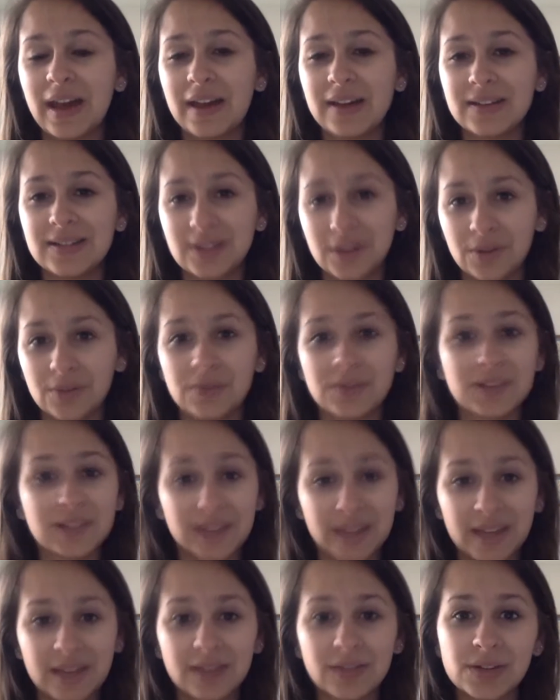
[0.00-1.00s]
I don't
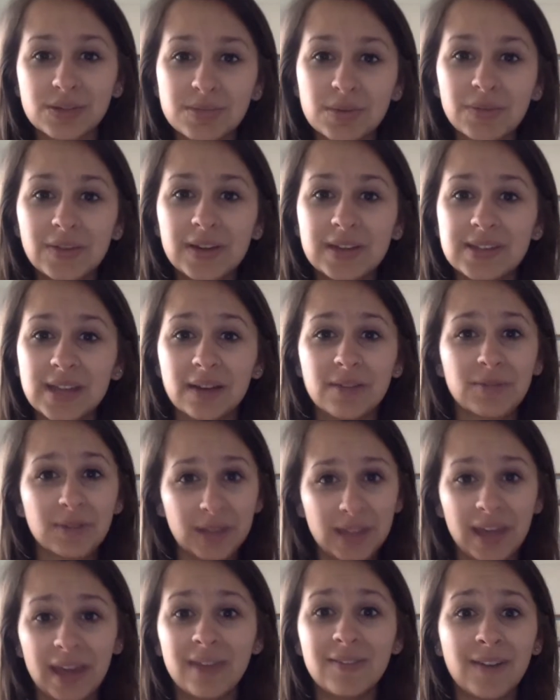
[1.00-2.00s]
like those movies. I
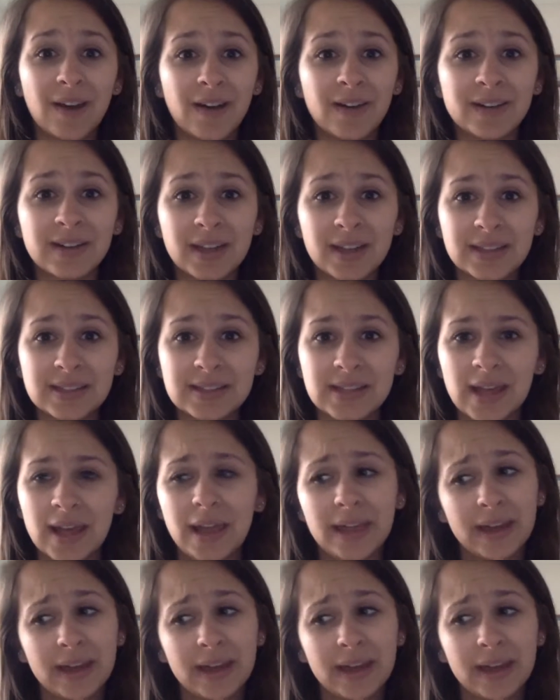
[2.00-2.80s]
really hate Valentine's Day.